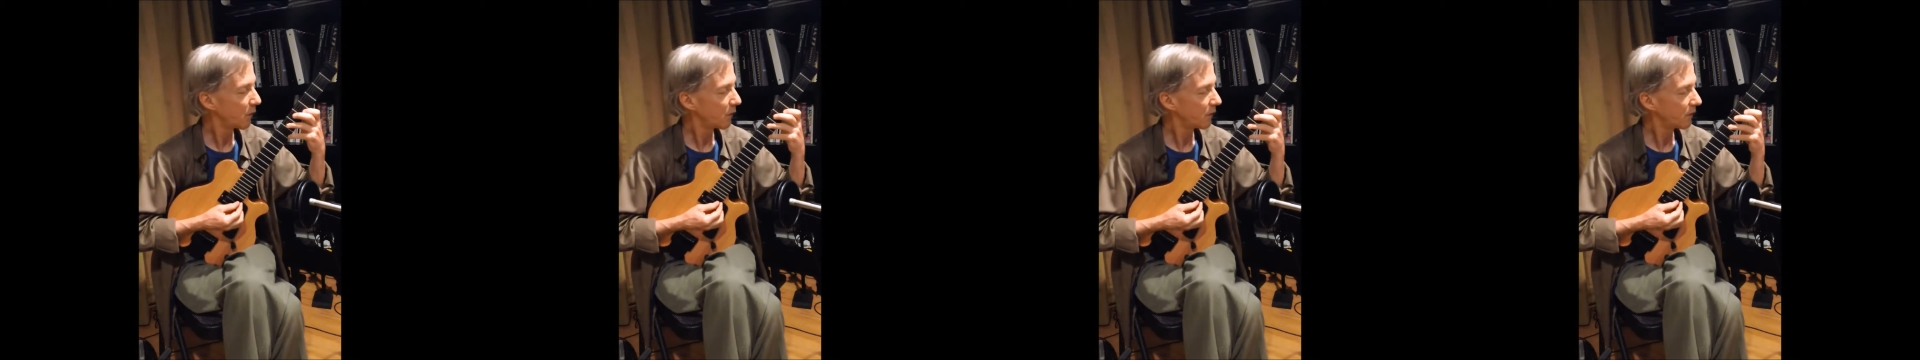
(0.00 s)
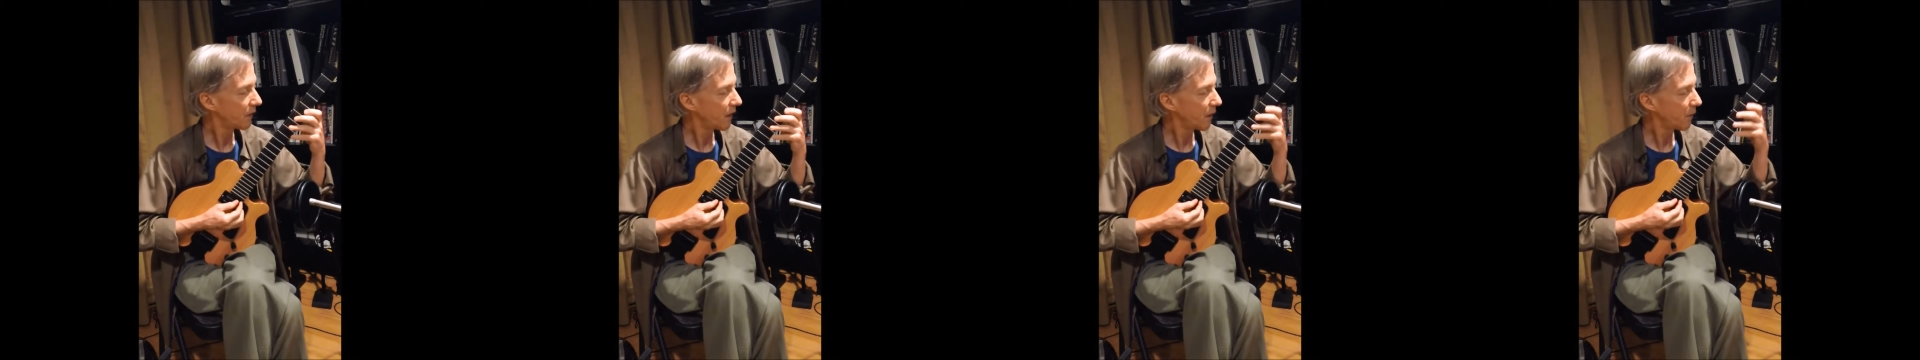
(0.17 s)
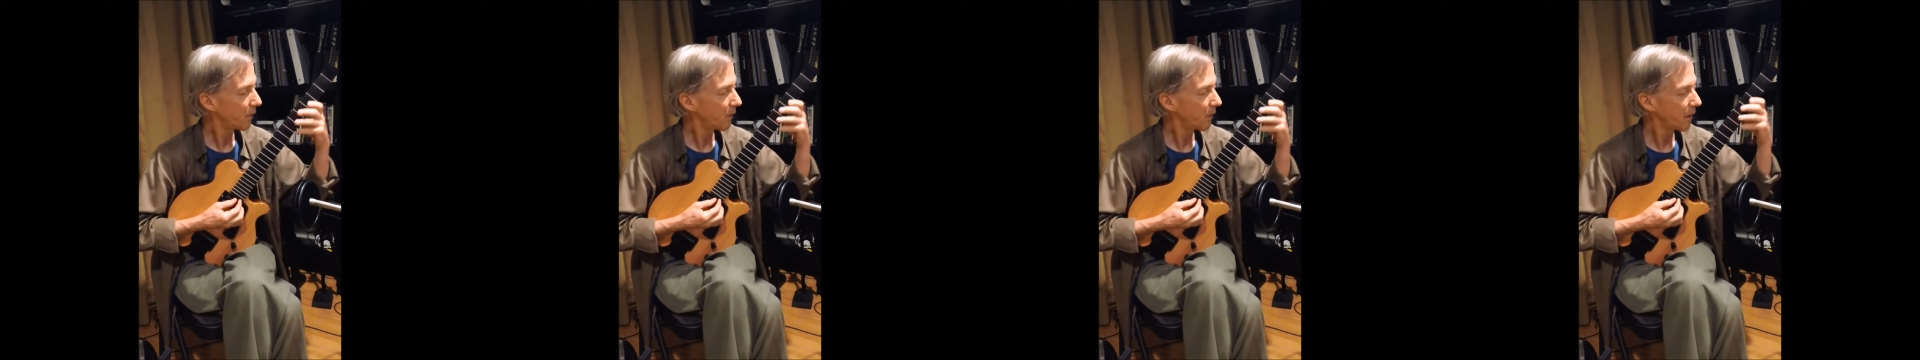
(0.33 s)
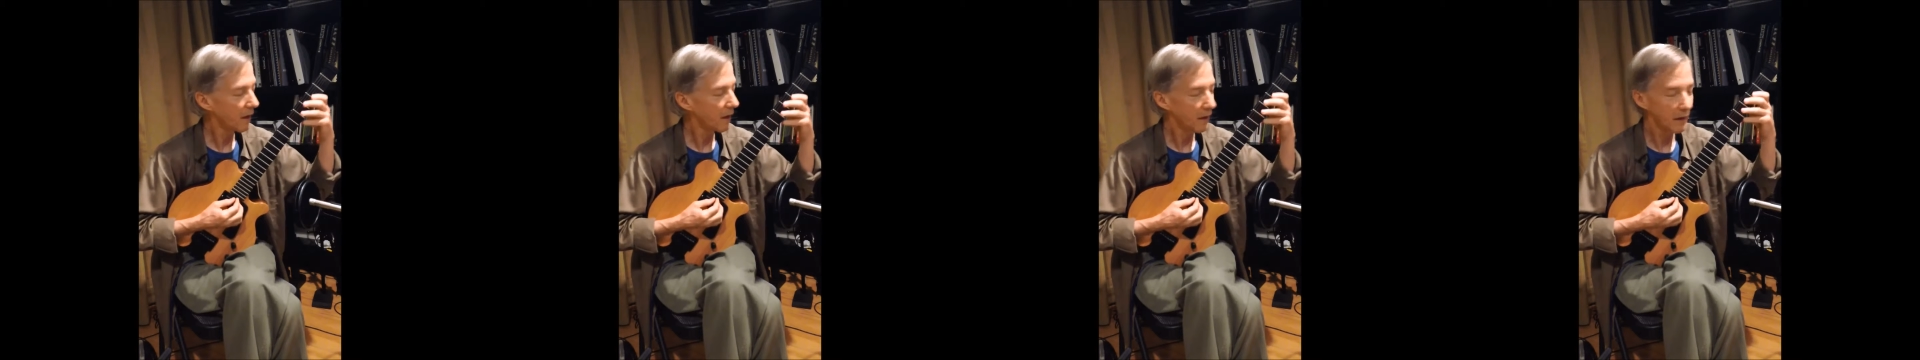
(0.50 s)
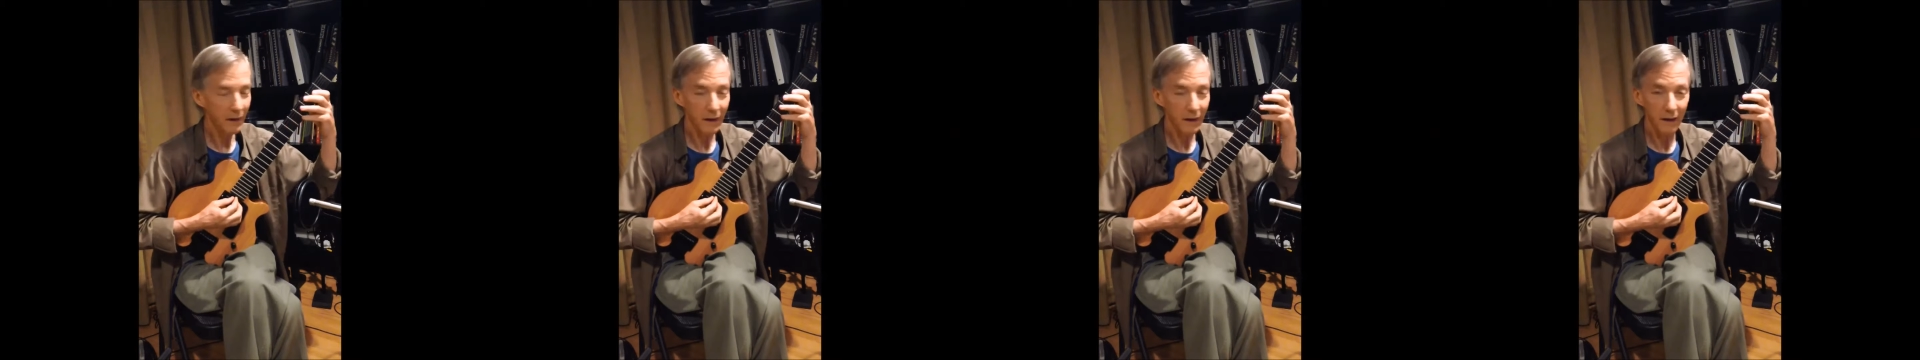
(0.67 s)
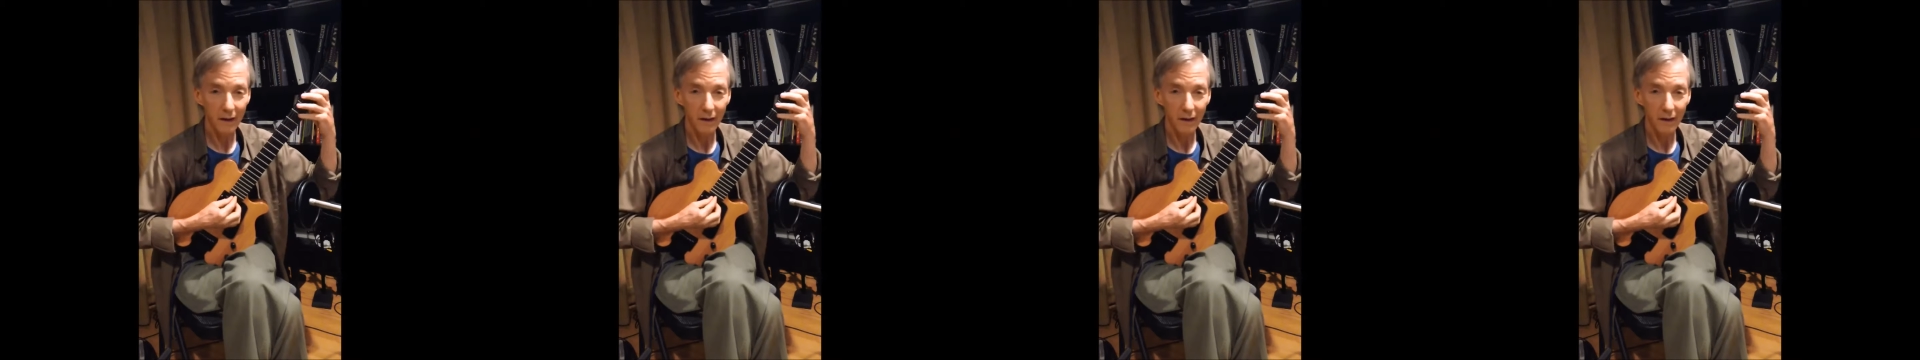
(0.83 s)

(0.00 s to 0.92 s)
same melody,